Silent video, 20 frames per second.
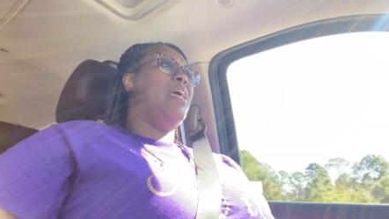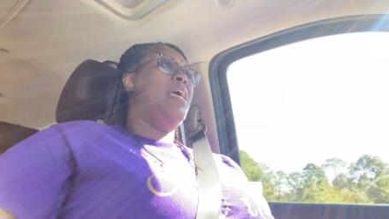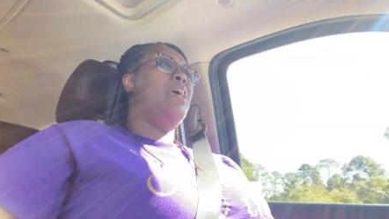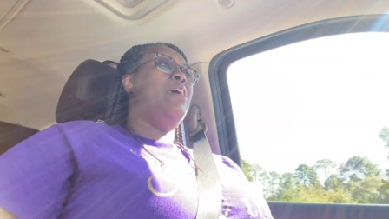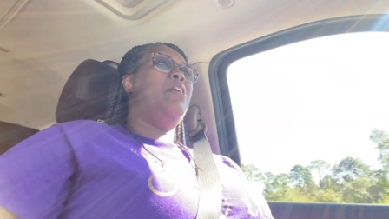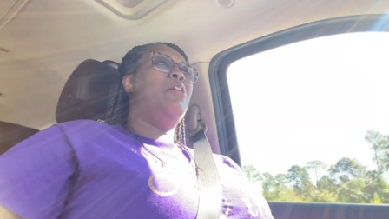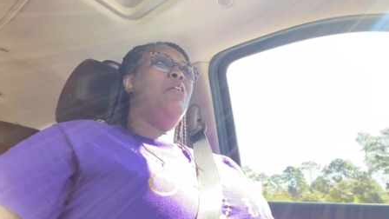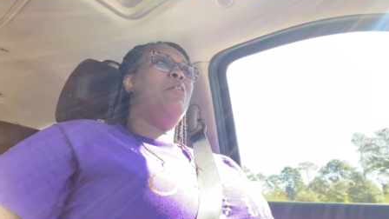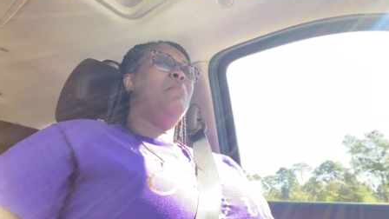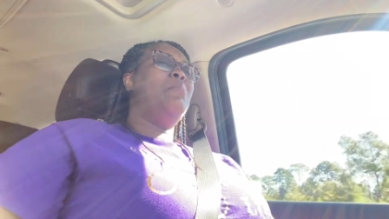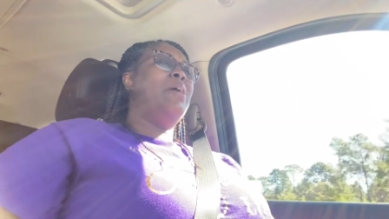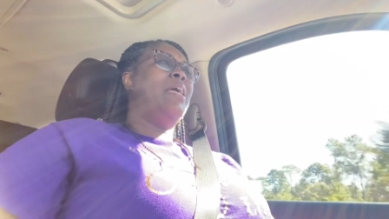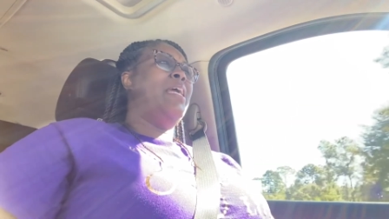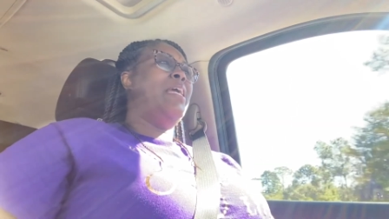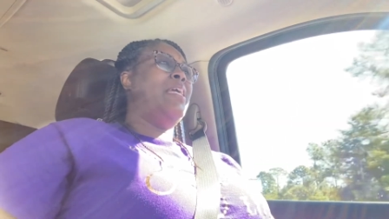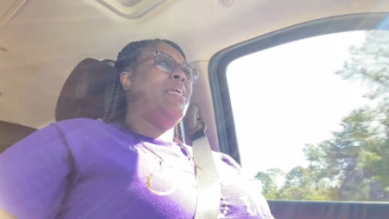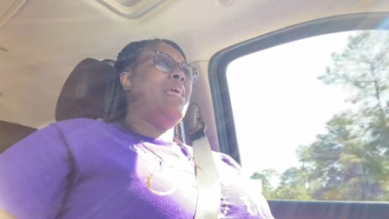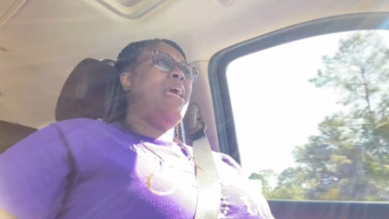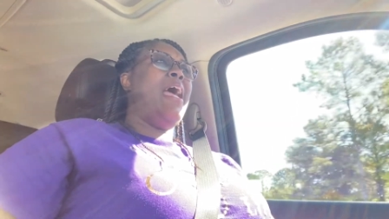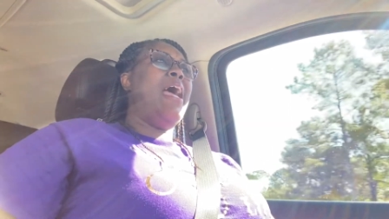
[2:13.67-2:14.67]
help
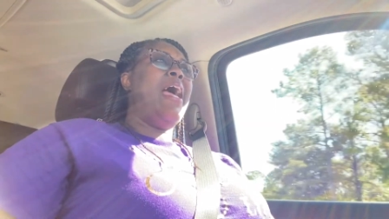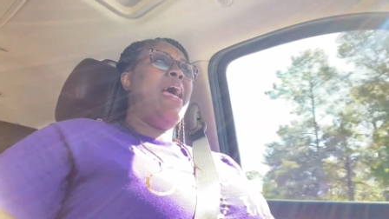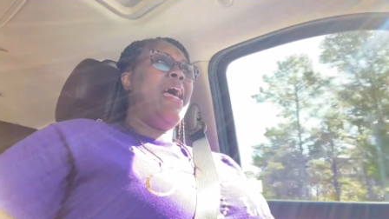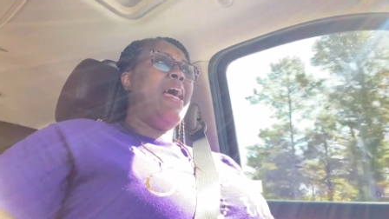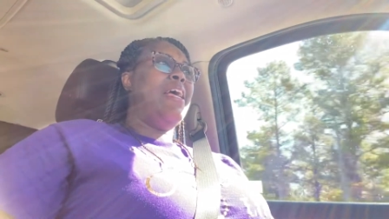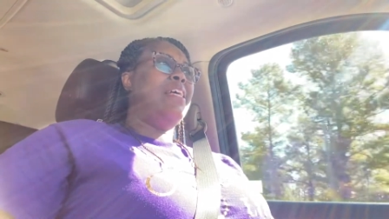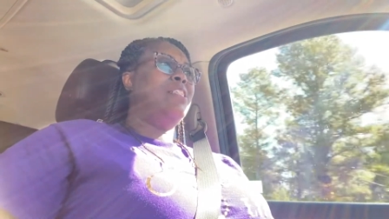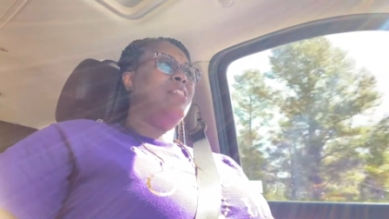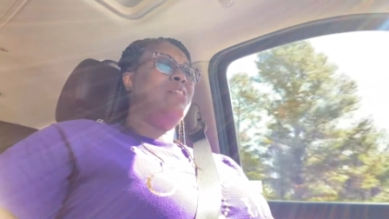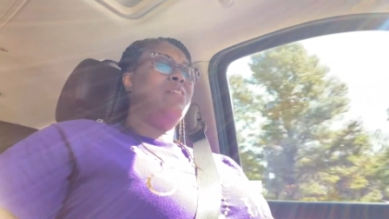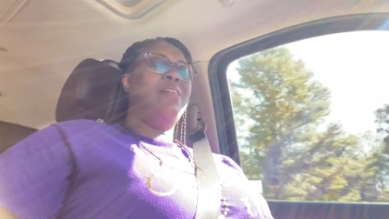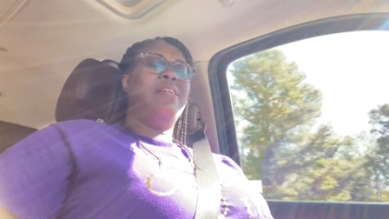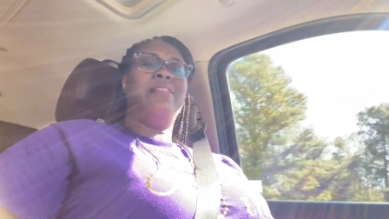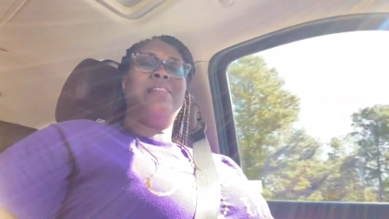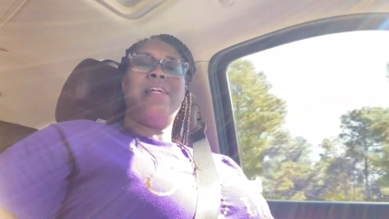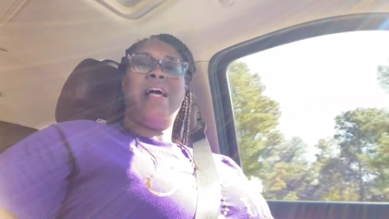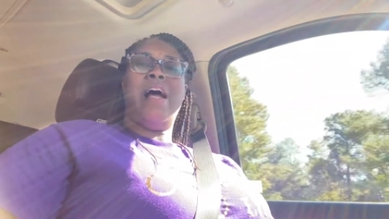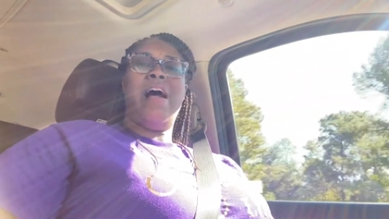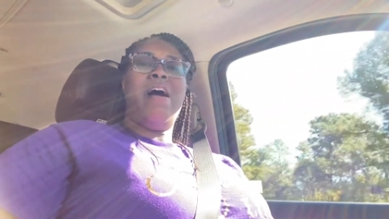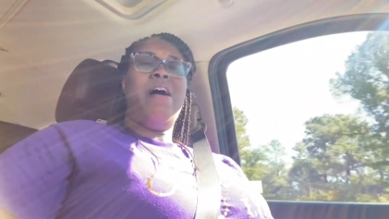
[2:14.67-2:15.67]
and guide to
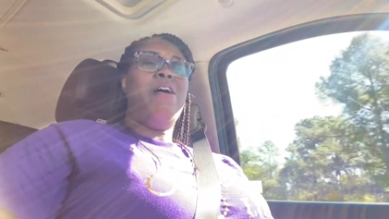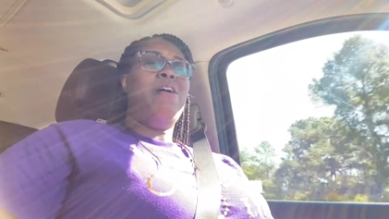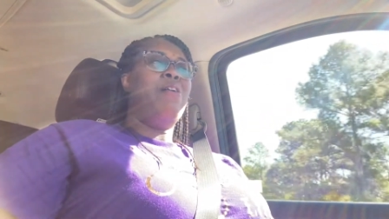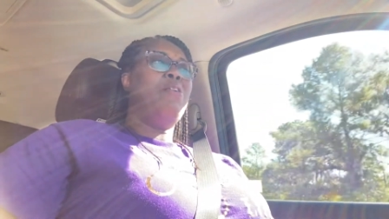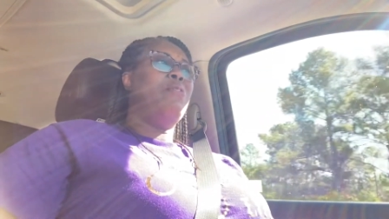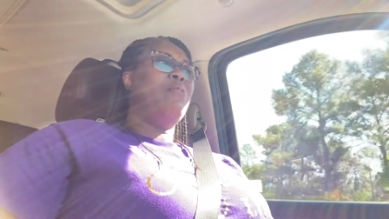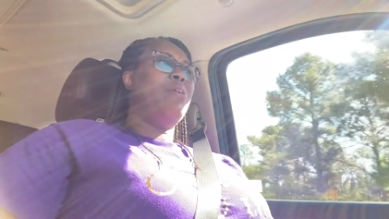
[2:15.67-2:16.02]
us all,